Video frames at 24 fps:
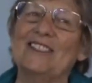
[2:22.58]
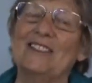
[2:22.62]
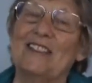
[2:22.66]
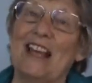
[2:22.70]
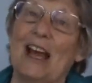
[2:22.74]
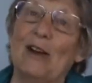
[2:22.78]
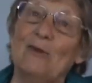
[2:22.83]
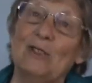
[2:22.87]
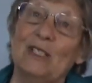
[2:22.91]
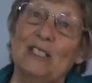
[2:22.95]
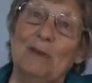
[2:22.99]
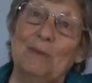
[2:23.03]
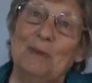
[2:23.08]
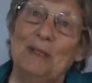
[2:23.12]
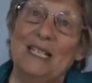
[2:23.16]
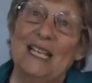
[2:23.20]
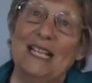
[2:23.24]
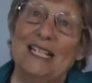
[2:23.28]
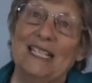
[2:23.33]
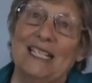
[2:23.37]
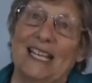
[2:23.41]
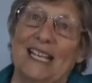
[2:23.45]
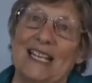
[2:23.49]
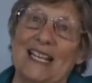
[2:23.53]
So that was the
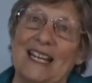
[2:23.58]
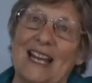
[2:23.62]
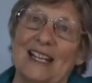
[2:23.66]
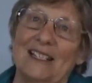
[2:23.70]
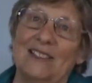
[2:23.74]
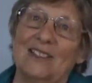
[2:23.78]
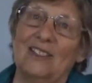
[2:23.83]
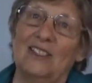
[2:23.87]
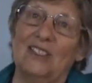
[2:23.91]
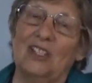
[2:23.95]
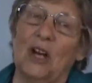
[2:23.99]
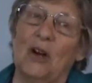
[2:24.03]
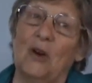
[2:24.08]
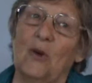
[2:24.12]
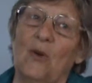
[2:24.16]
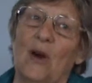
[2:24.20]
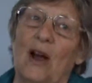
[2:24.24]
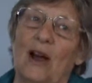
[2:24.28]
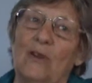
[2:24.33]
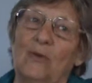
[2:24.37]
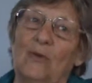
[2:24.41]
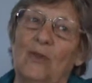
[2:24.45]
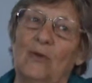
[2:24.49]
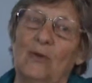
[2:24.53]
beginning. And
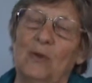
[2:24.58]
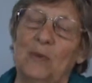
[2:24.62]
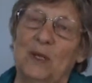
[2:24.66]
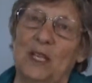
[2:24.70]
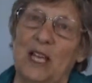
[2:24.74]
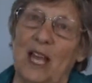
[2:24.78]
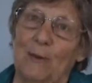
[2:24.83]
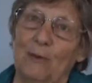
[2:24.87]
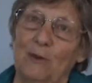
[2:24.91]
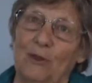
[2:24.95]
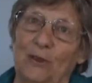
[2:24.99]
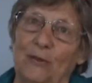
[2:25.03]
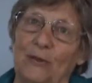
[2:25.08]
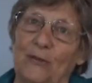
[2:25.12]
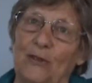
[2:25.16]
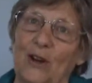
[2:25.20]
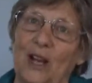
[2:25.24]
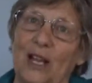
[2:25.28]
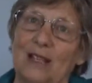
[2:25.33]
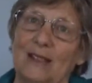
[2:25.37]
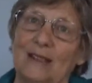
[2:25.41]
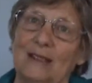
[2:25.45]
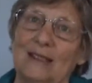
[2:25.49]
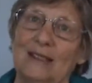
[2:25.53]
so we became good
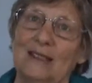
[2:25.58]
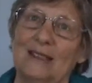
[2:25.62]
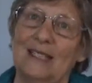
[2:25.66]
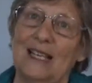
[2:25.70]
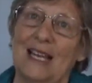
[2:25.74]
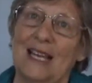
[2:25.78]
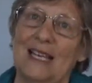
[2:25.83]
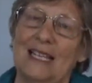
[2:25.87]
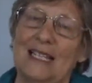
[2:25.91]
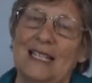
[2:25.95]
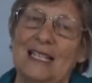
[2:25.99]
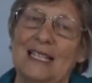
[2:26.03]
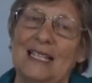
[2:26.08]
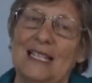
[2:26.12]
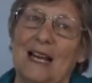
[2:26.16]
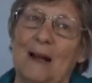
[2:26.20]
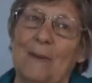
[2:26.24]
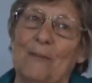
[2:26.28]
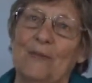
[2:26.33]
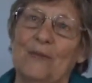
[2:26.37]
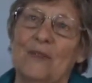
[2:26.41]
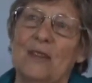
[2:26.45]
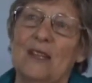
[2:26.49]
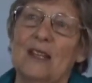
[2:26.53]
friends. And
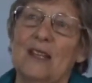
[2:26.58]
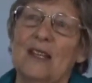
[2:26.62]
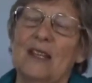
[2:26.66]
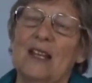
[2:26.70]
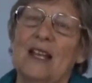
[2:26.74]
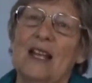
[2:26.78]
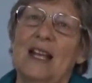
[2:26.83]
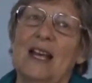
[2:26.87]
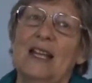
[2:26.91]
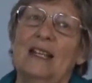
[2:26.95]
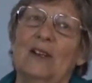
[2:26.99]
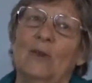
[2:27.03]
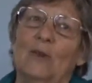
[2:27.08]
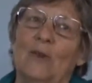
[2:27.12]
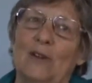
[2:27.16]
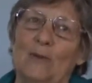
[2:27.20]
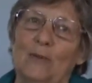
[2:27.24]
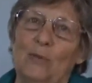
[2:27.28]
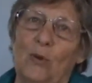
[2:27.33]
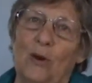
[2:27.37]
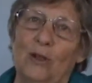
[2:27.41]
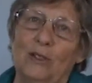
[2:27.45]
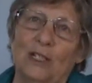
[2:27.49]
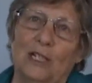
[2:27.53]
at one
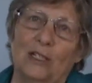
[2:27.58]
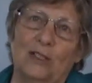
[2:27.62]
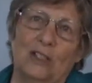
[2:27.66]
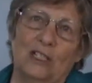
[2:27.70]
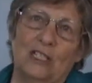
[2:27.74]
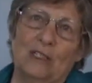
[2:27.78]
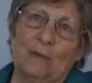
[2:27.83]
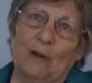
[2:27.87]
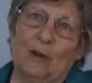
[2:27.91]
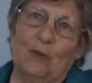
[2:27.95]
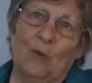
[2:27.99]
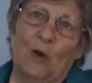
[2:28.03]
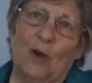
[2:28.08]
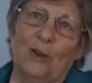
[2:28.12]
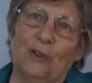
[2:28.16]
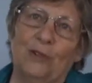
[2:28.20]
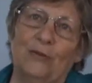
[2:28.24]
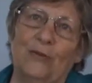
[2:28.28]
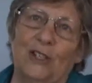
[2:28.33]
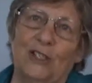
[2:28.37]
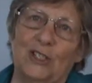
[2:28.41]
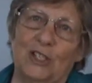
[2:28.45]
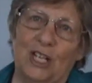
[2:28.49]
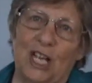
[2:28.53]
point, I learned about
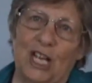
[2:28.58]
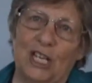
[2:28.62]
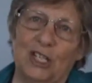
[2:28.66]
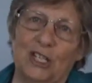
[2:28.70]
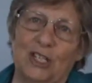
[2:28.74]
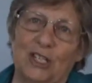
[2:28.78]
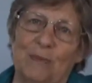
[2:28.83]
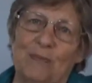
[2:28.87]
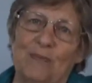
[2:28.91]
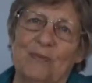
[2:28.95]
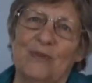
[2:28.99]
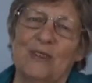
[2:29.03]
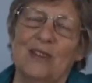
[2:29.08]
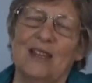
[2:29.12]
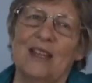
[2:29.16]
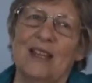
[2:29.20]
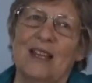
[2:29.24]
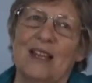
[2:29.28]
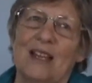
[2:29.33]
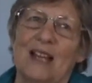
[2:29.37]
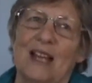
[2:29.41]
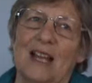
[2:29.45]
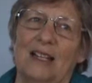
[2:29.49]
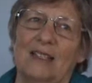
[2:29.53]
Waldorf education.
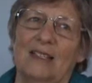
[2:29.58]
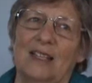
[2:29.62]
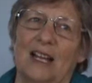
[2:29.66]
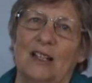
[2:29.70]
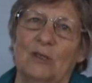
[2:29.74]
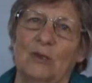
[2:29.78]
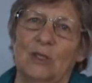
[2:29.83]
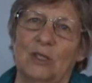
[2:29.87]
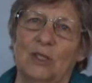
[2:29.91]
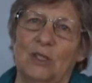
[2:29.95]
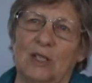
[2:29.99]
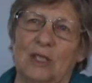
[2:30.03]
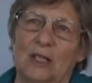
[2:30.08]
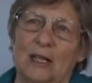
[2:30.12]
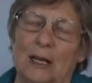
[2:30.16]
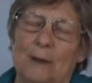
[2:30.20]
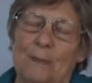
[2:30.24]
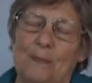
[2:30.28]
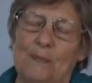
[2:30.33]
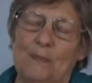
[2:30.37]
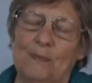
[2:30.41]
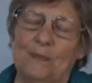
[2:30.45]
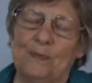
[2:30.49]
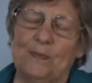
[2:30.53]
And I was
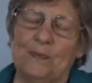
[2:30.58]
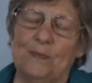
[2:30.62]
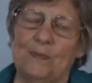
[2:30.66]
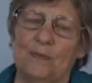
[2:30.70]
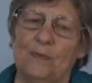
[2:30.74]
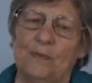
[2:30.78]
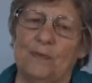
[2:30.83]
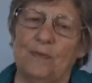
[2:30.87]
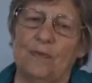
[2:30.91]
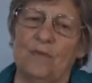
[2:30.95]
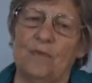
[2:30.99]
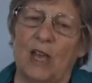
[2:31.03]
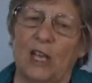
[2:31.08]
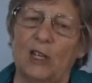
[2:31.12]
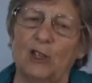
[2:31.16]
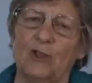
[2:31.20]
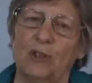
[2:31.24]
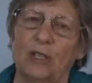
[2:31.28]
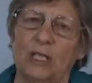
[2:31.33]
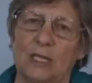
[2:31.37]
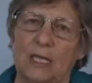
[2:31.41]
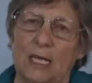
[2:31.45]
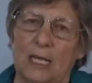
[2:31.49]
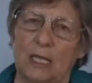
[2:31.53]

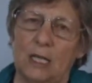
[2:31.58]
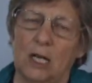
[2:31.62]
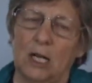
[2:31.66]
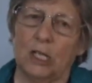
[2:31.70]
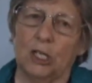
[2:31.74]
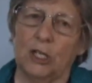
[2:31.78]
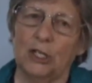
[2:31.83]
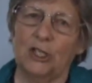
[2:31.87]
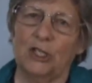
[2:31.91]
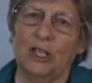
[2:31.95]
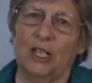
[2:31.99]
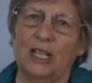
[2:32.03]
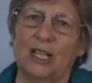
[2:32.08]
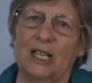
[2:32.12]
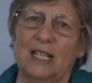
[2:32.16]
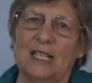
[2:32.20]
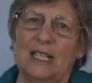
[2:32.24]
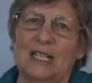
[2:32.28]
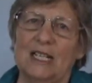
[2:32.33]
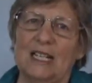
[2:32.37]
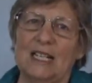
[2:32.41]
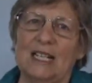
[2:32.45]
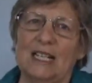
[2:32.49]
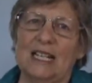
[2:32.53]
majoring in psychology
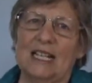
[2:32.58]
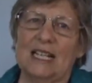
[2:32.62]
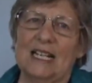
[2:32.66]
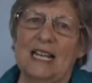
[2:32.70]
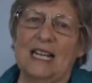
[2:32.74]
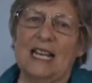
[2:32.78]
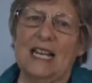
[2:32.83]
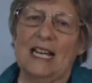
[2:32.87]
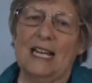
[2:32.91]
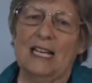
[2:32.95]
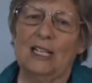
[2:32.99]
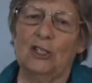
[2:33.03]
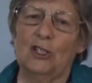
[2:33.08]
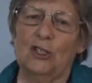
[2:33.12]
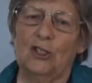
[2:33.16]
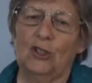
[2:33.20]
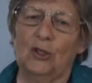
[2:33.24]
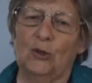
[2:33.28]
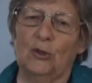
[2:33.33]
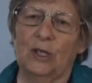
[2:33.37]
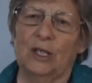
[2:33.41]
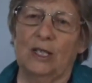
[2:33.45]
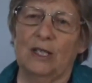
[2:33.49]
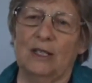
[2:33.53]
and
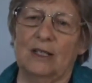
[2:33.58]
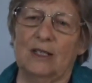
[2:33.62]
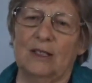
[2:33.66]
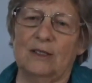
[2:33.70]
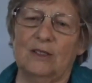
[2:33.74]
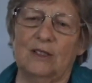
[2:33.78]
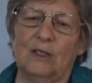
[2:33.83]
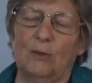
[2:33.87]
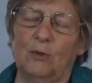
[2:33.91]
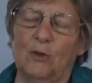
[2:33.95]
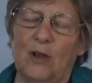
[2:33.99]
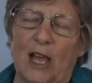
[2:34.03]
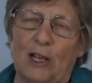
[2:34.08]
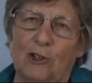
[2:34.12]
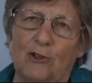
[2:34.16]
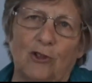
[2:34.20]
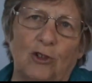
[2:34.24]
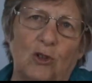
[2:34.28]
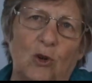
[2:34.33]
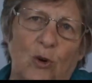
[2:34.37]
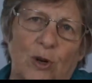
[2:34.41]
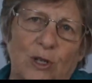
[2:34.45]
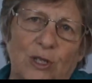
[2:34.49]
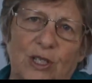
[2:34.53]
doing some
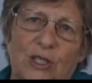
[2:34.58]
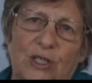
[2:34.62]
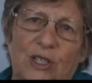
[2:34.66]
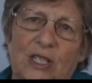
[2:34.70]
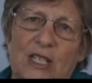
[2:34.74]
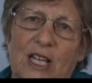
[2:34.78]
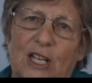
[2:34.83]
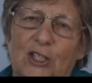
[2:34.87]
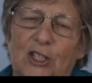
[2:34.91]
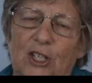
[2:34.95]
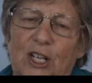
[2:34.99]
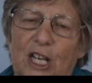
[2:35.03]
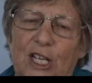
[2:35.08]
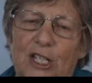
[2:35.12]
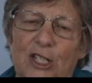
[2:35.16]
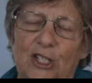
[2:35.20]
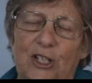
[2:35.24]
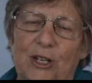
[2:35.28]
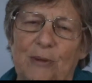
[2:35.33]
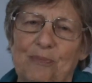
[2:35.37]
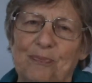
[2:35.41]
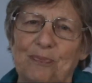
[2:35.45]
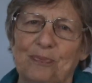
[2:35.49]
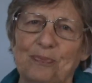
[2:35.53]
extra courses in
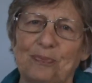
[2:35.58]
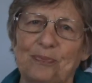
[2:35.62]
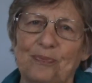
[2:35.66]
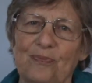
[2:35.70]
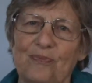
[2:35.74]
education.